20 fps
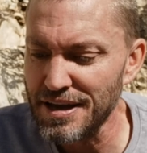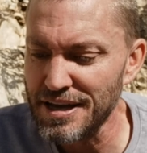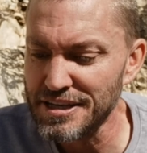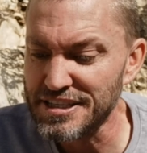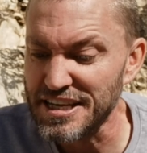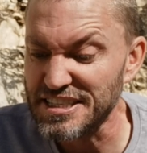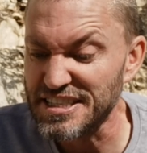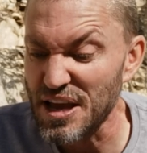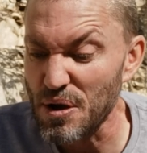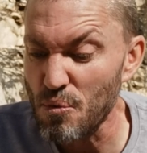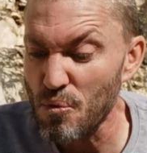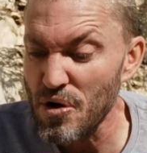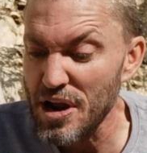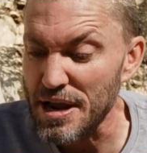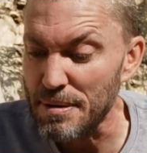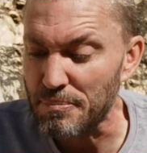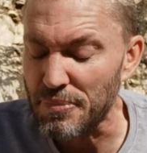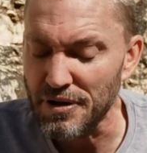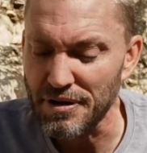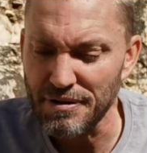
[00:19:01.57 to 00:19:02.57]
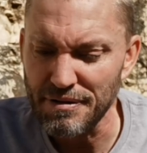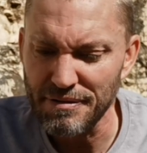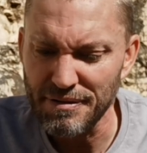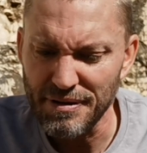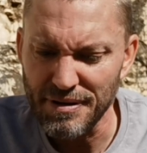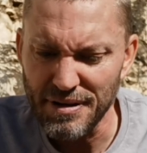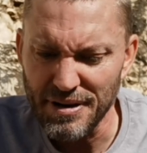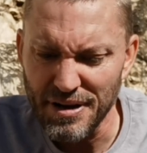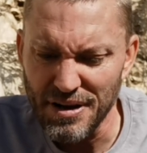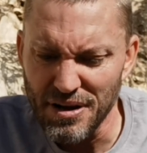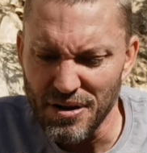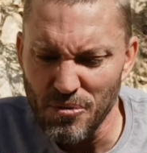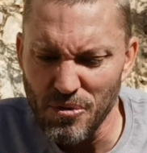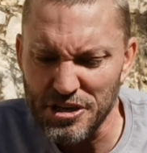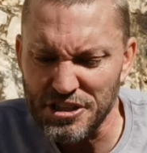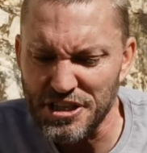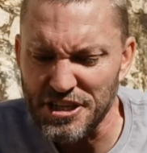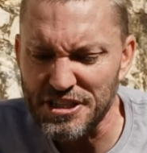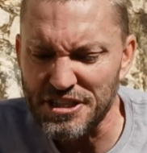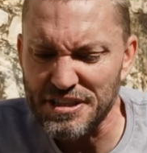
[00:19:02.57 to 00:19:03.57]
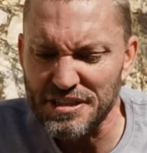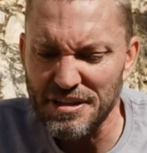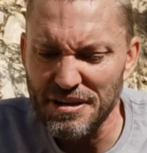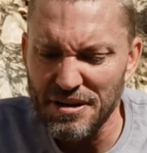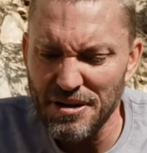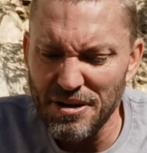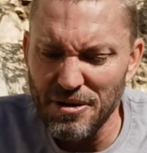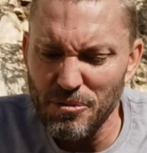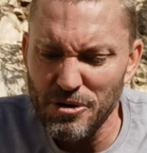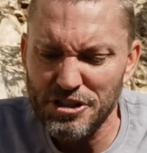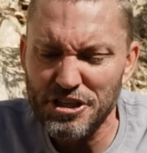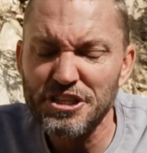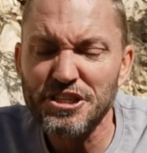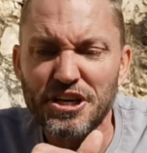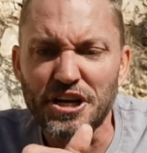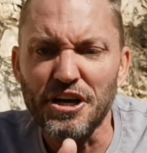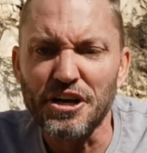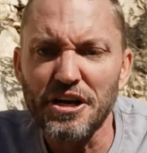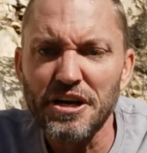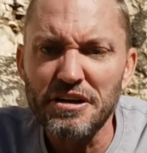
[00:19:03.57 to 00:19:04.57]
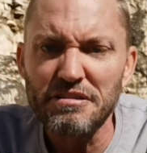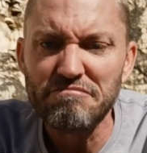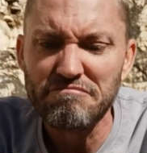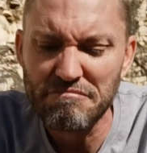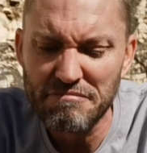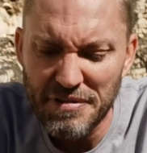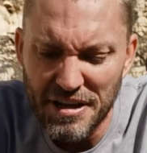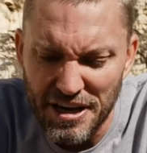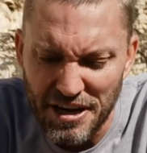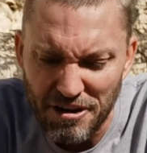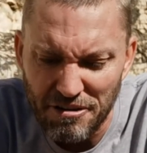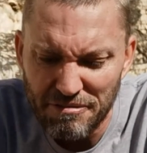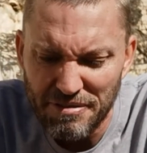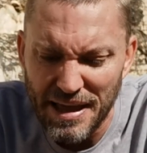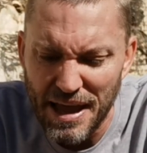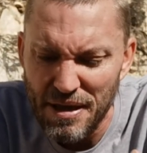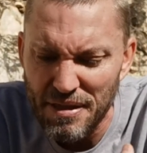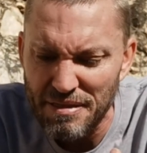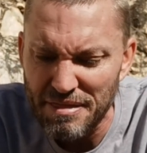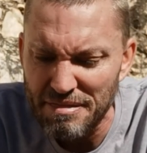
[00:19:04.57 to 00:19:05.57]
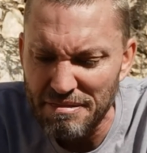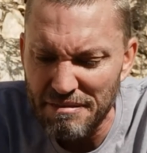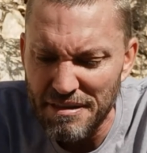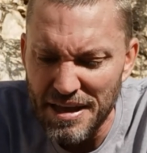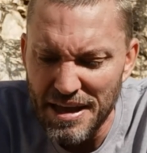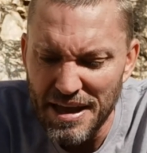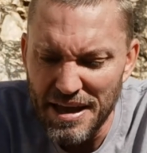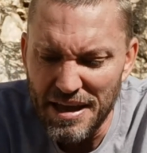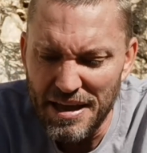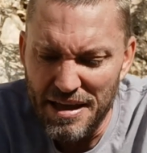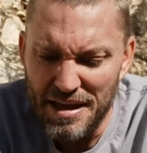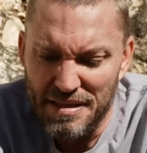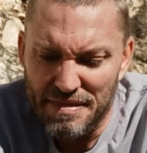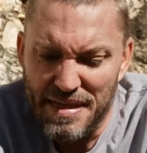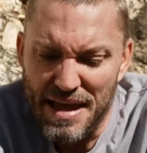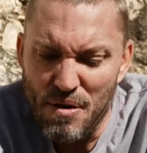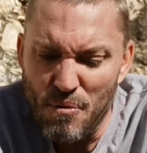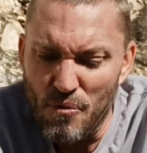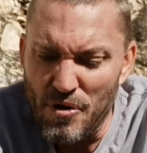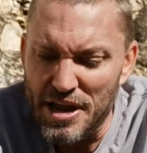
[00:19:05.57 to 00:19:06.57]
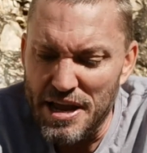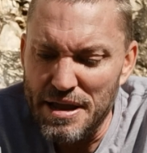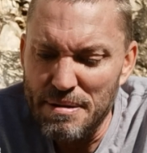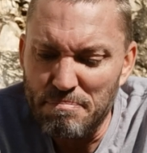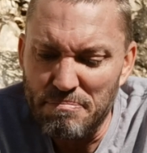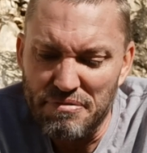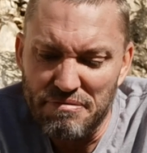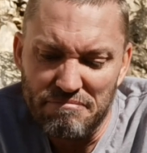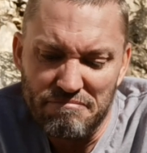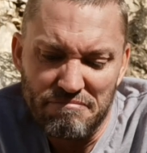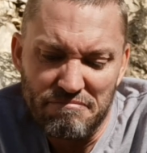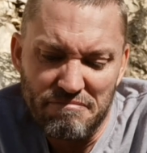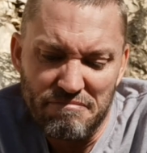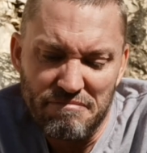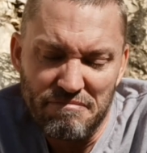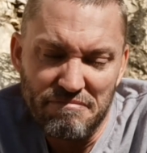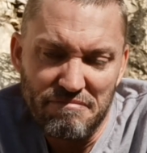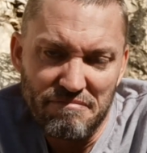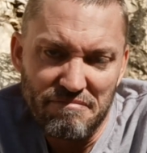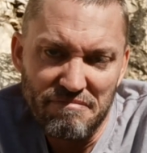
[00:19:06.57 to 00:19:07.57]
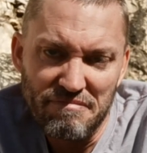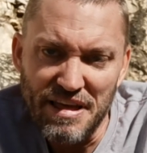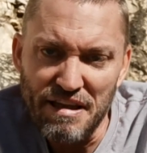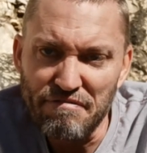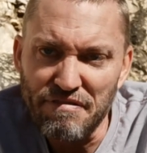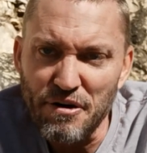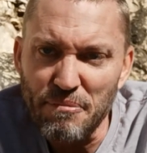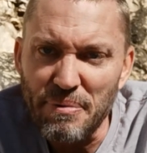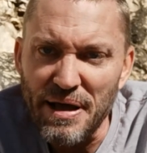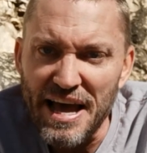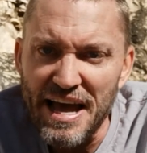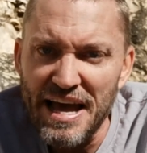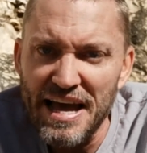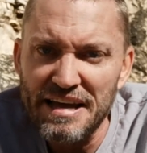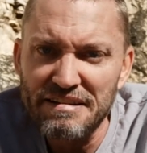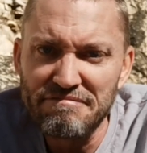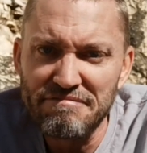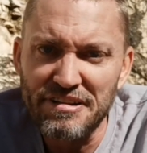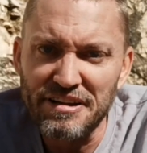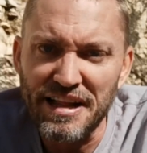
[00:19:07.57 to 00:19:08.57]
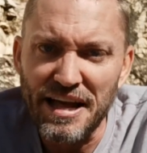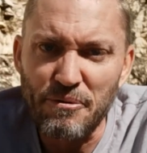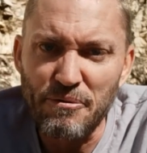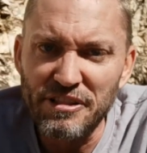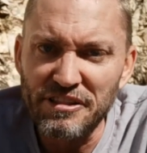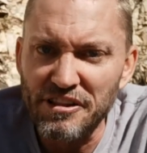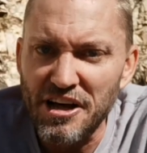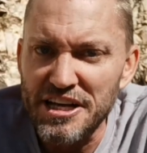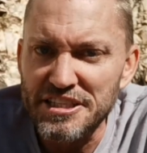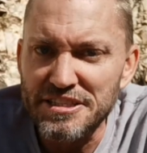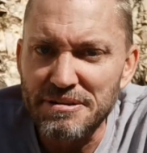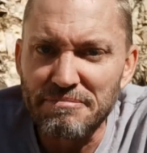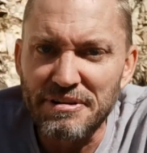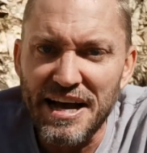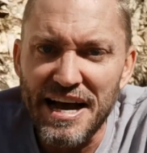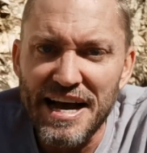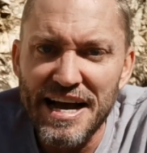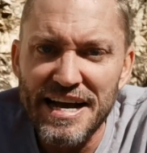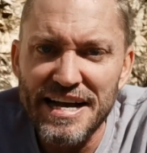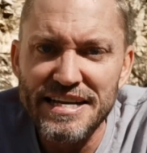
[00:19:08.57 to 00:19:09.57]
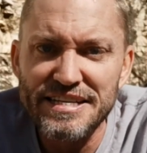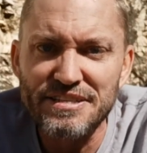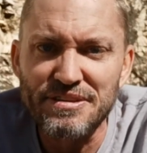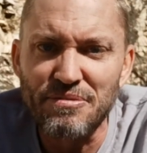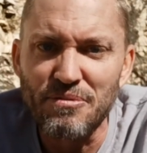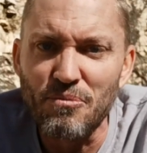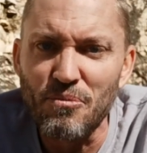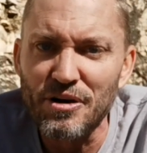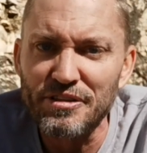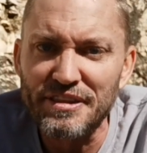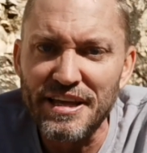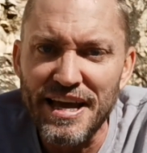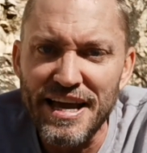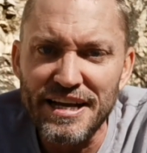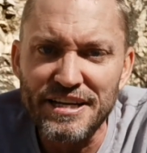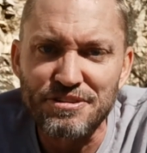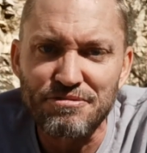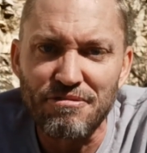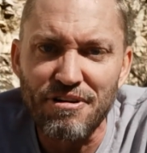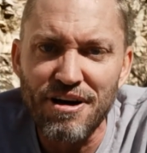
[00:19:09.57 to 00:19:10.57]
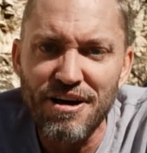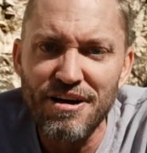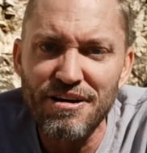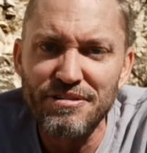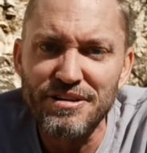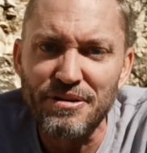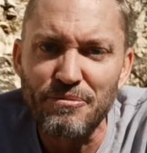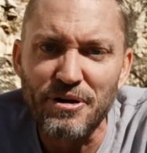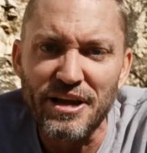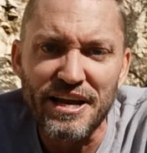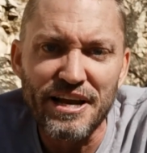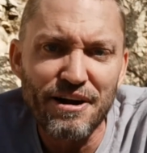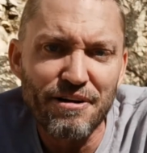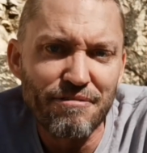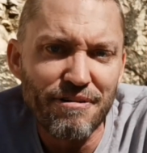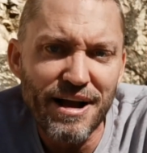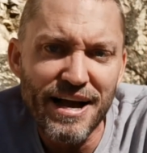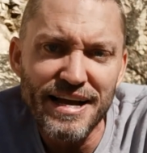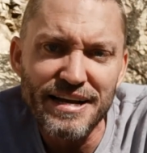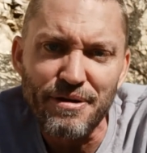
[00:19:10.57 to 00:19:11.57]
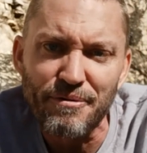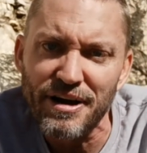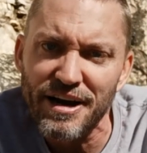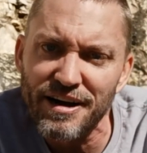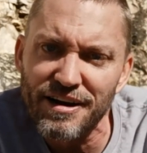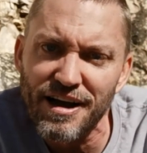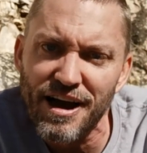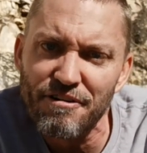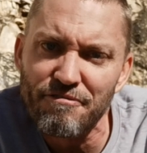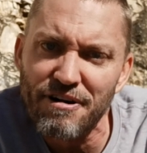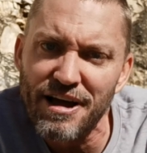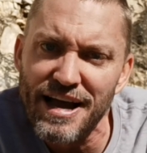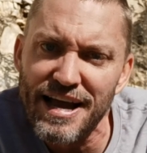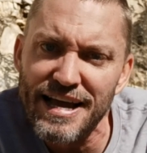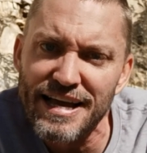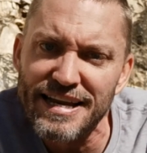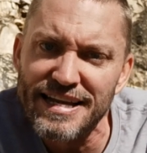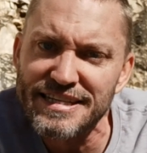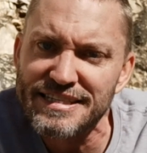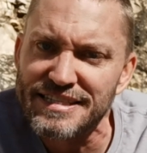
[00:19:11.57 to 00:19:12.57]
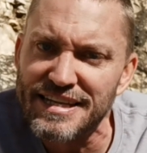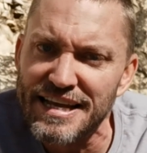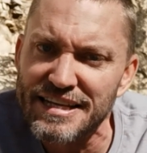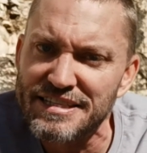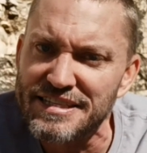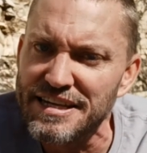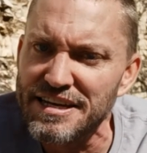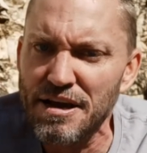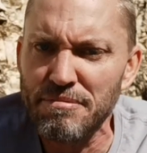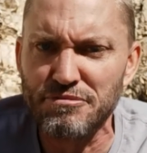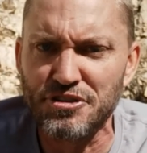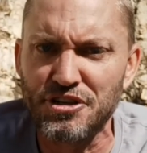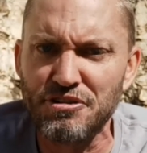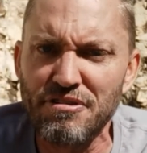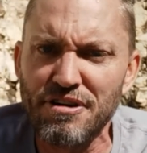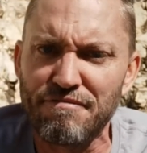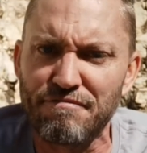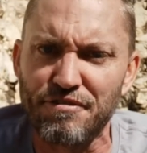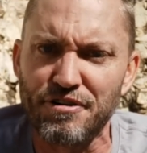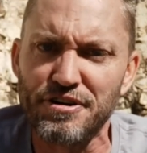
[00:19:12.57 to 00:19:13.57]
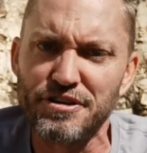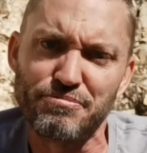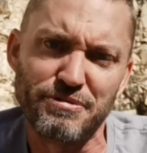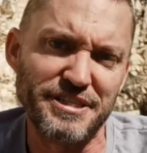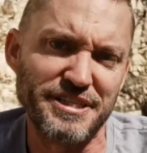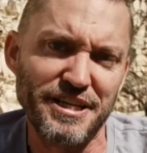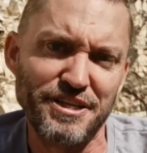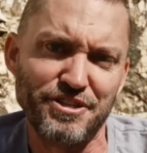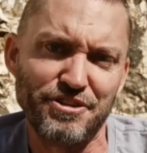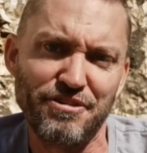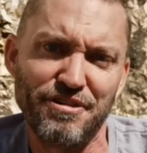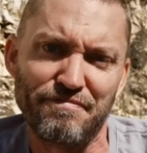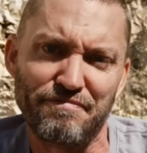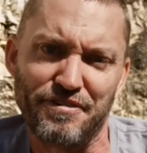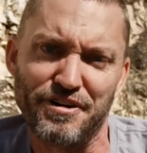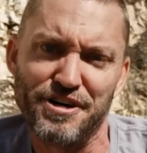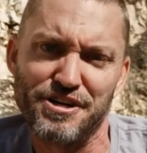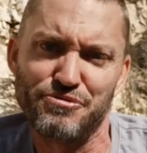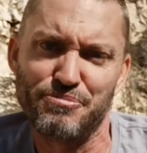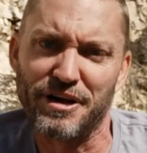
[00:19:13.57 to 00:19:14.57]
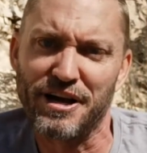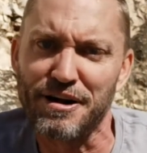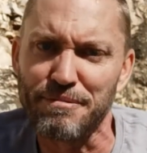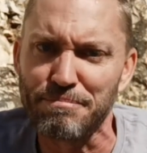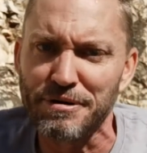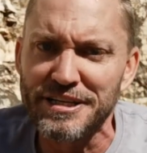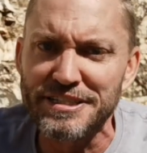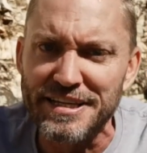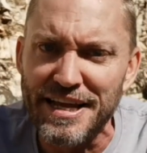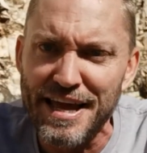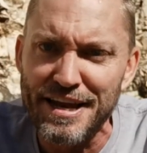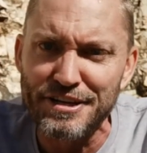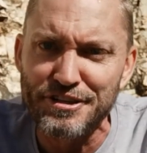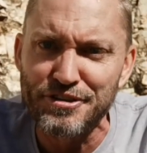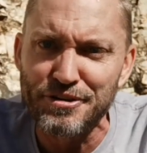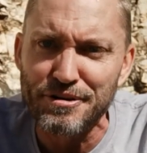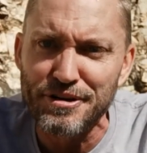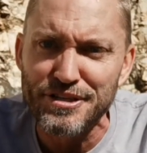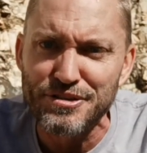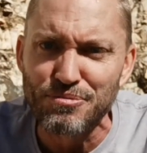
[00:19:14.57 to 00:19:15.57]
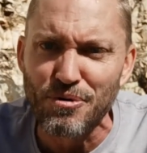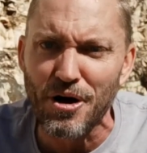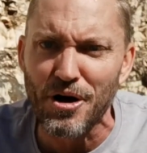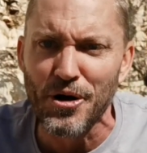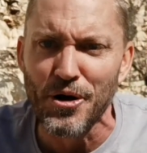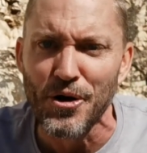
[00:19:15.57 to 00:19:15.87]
It says they weep, which is good. You know, they weep. They feel bad. They're like, we lost some guys. What the heck's wrong? Did we hear right? Did we hear God right? He said, send up Judah first. We sent Judah first. We got our butts handed to us.